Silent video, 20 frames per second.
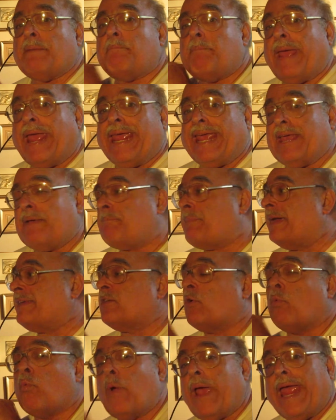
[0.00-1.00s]
mayhem by
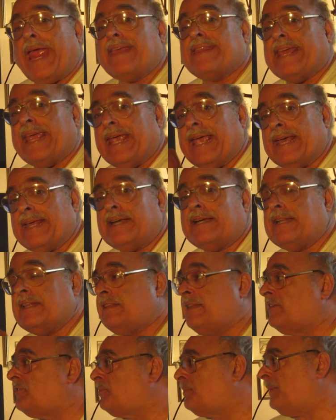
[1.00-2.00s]
the way they
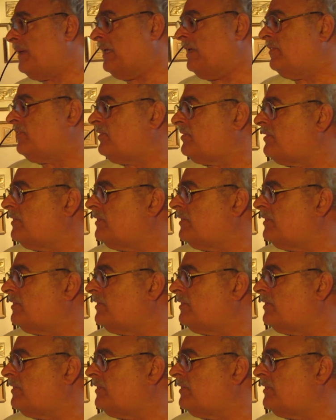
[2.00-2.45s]
edited this piece.